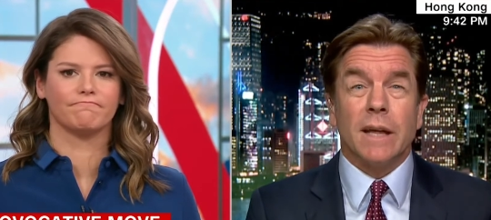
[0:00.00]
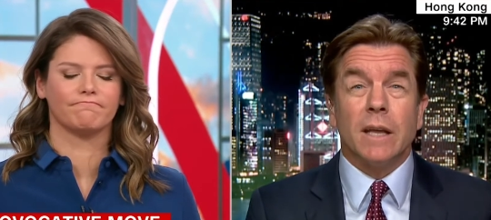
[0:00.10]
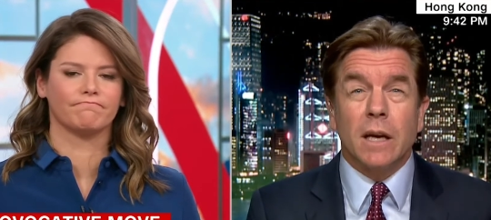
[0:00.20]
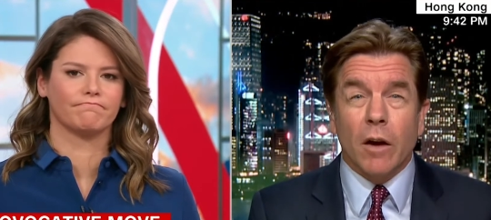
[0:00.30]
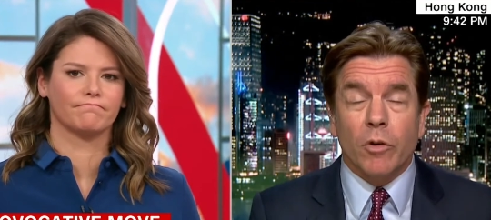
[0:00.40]
Speaker 1: And
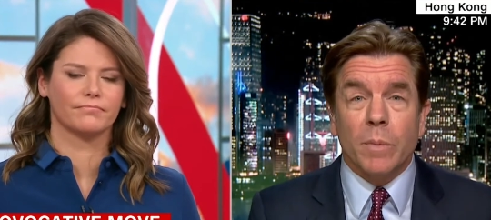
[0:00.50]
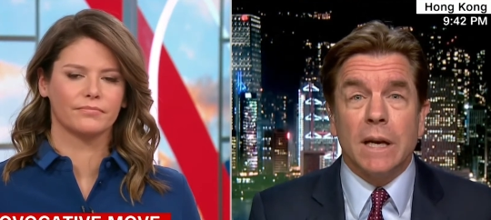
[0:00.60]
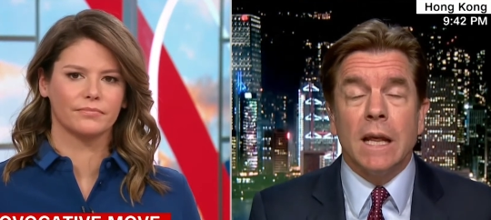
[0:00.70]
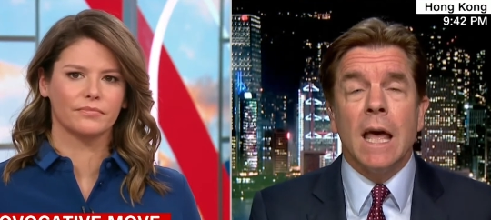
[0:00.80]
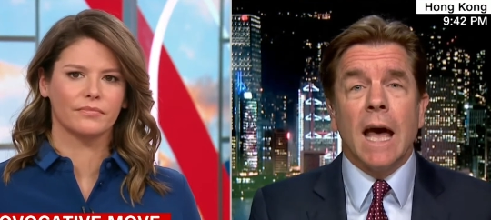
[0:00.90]
the
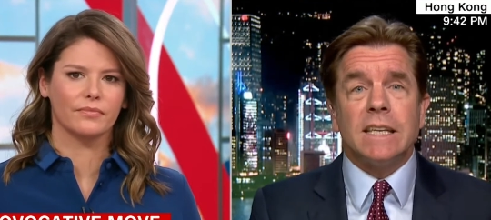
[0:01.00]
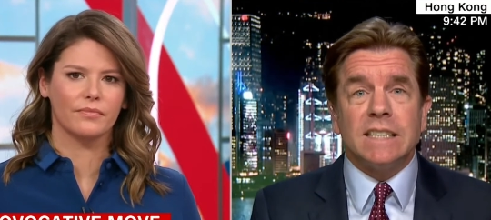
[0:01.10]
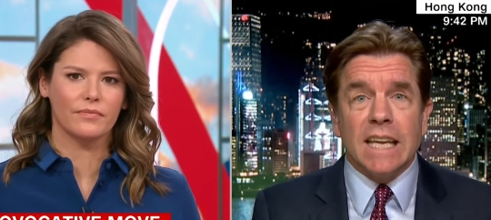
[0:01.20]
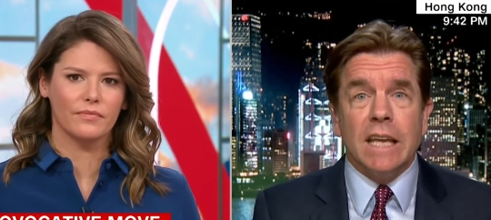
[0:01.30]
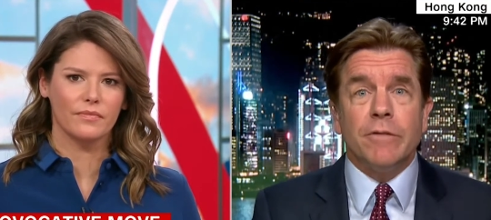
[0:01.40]
government
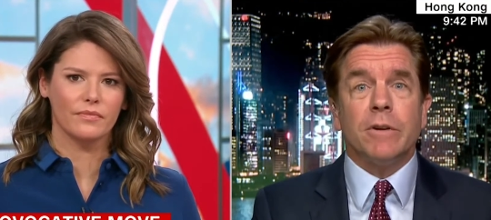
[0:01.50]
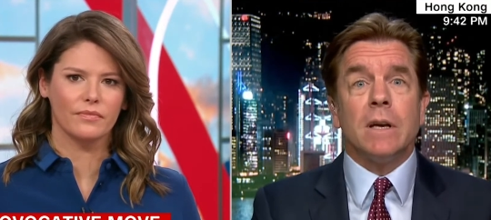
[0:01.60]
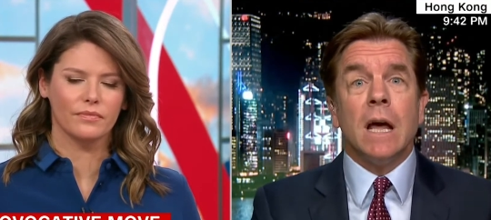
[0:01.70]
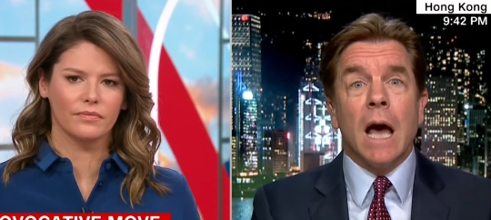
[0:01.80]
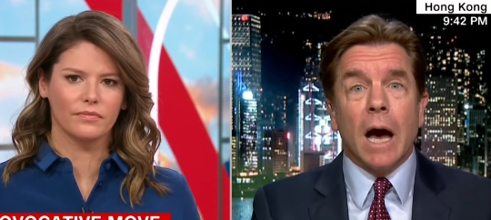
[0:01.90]
has
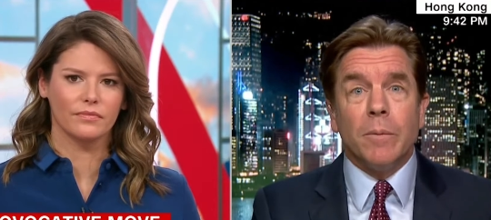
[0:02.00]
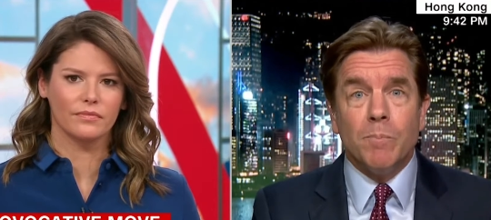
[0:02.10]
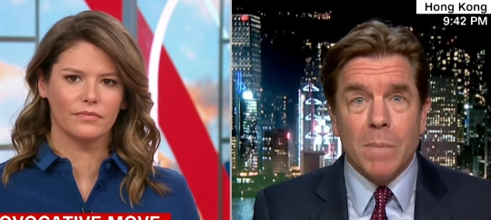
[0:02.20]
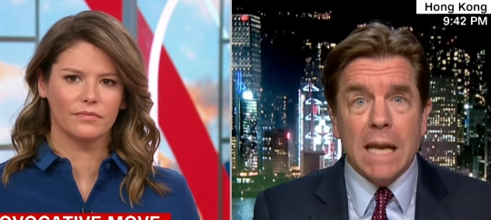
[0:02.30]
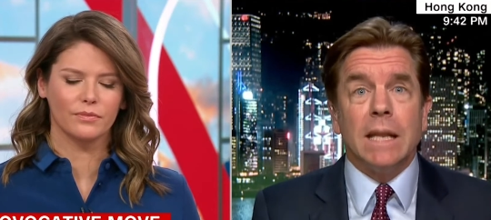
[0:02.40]
even
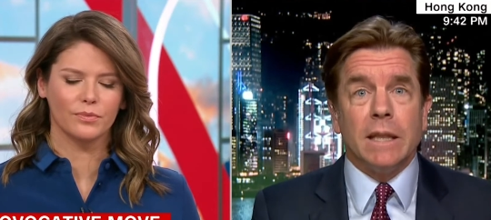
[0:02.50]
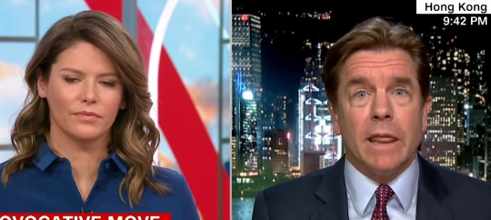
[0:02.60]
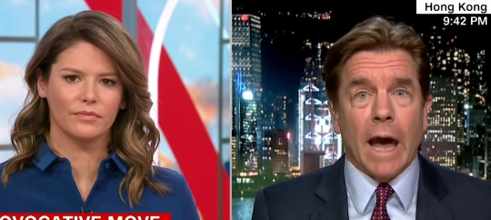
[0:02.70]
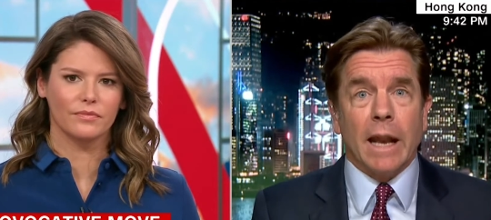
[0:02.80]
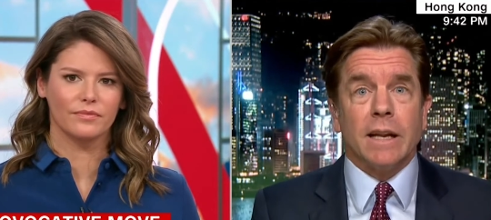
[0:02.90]
admitted
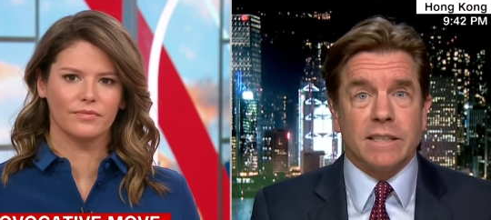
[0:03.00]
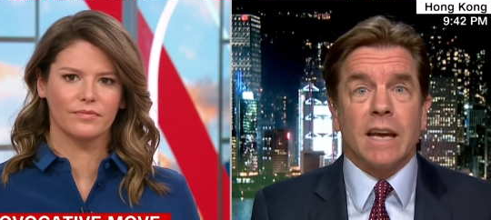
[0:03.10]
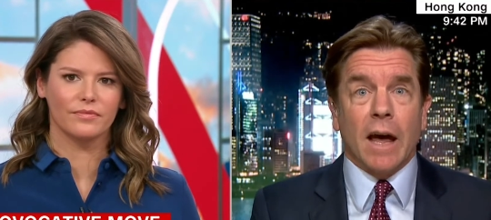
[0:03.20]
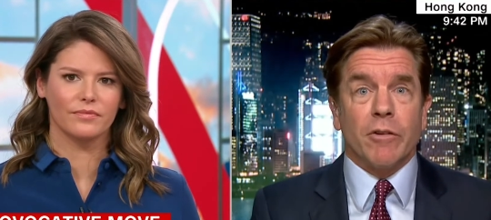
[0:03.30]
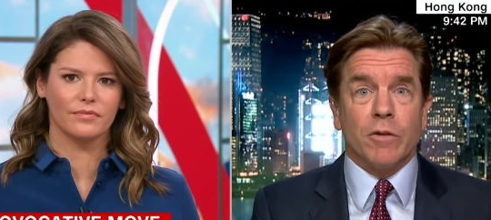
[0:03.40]
that it's
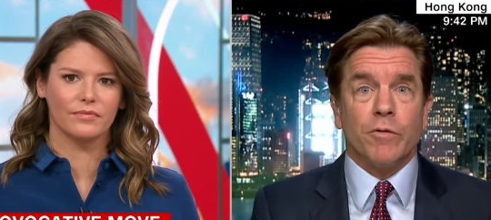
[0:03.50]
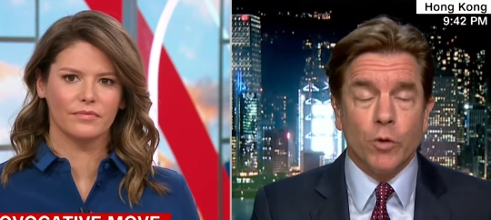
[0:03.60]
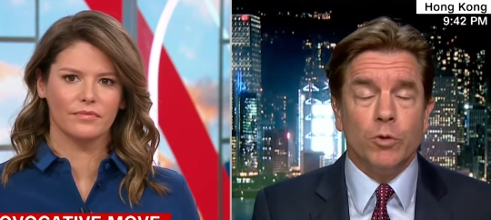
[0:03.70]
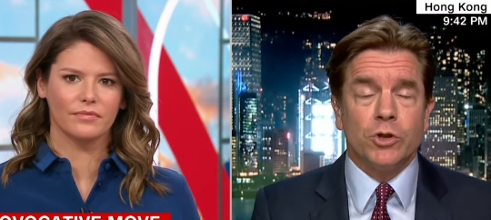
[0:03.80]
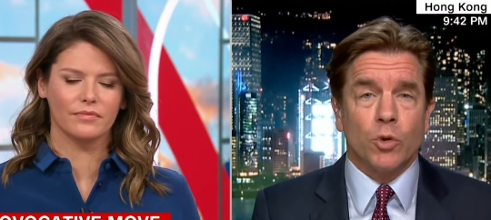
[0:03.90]
having
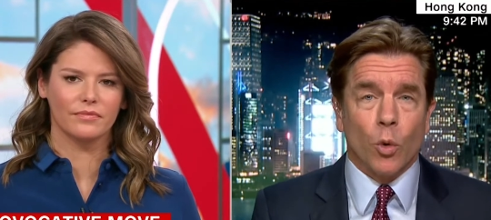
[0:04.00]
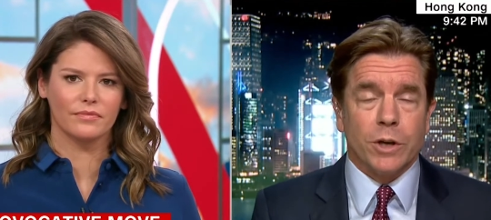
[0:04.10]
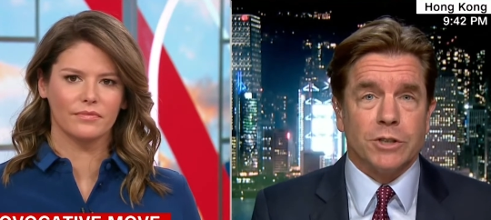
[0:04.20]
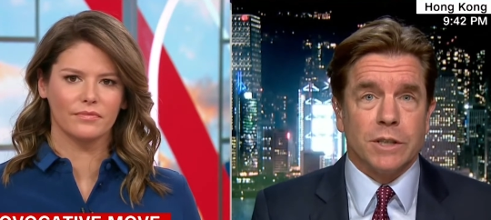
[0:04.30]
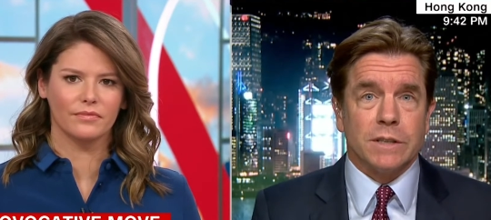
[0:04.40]
food
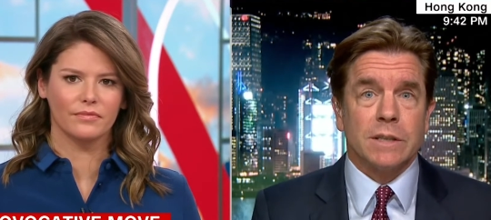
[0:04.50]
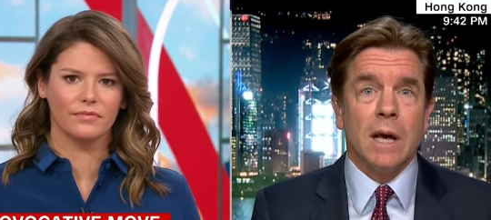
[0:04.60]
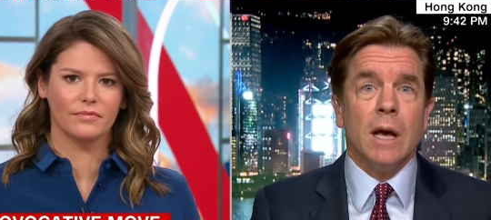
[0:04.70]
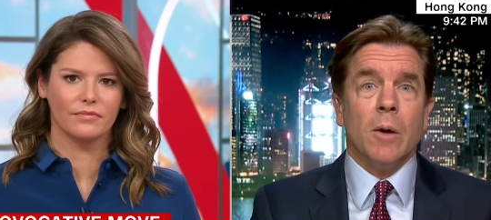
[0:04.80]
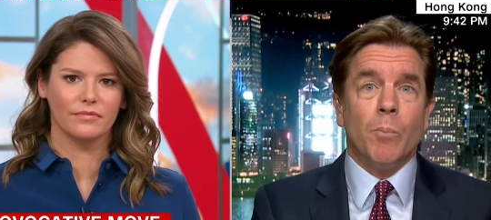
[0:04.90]
shortages,
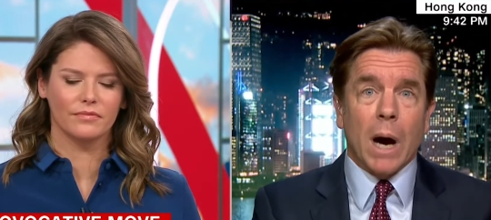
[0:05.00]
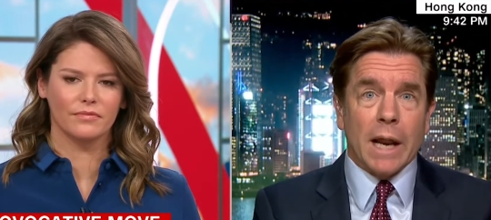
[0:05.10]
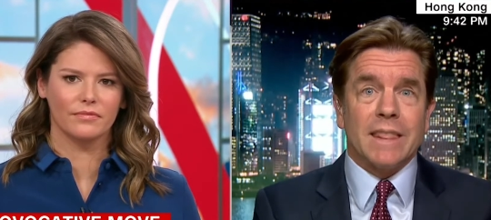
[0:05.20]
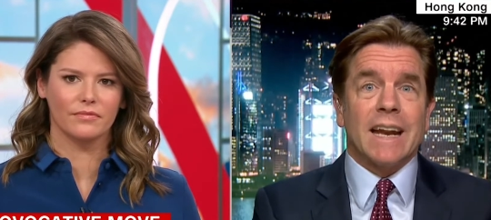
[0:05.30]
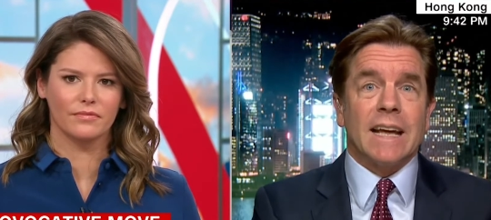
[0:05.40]

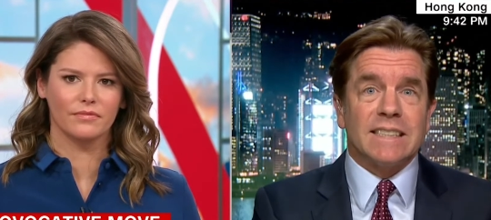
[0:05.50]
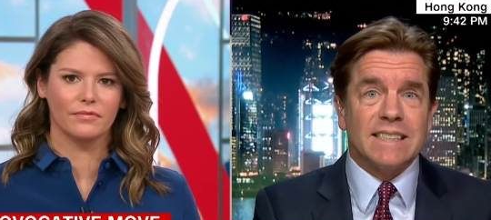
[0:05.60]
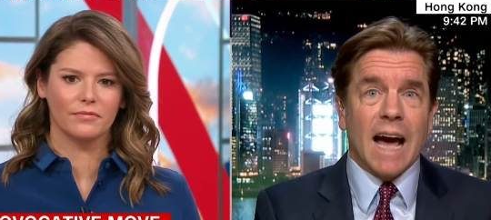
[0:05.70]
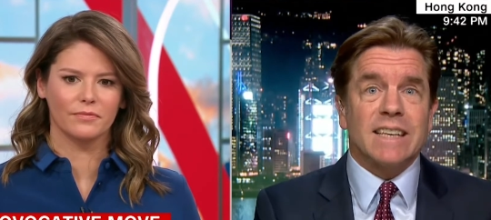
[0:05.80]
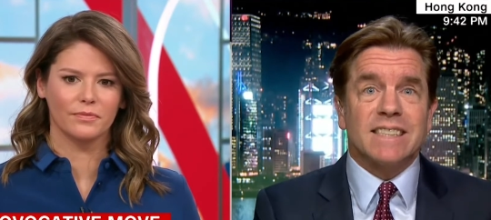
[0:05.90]
but that has
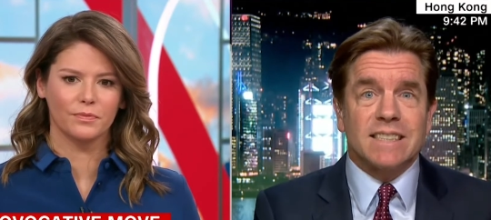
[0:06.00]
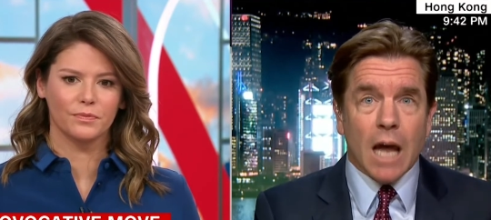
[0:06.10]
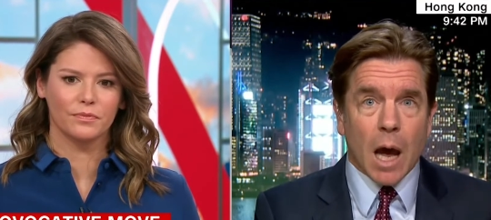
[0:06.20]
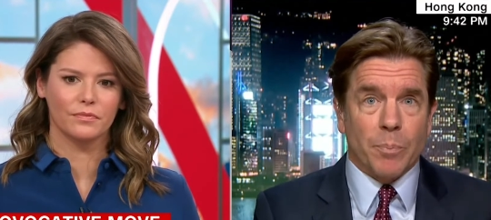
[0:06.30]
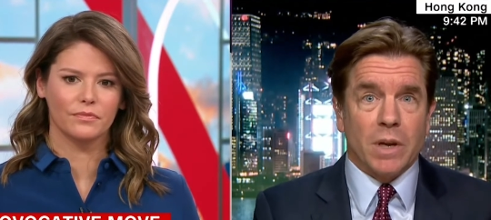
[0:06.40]
not
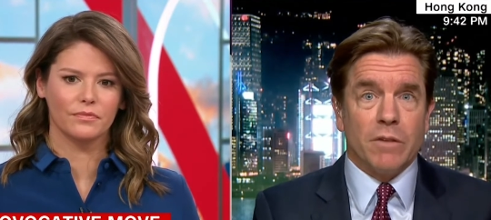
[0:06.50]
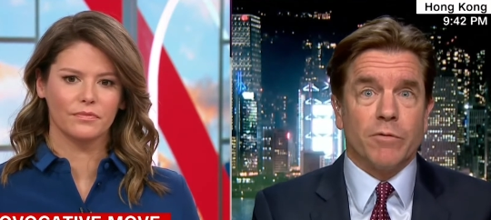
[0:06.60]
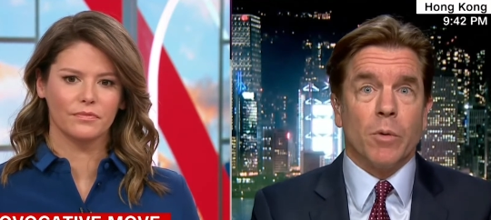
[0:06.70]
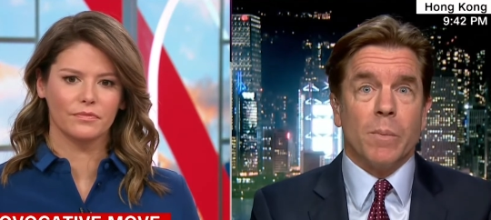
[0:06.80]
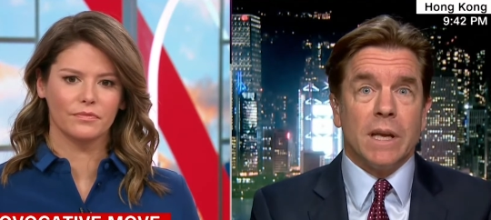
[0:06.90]
stopped it from